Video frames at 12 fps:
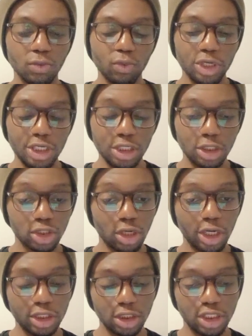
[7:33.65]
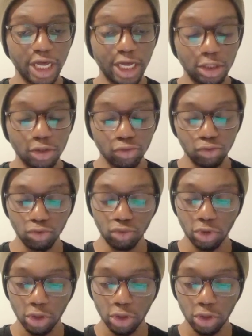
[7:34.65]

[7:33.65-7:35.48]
we started to get into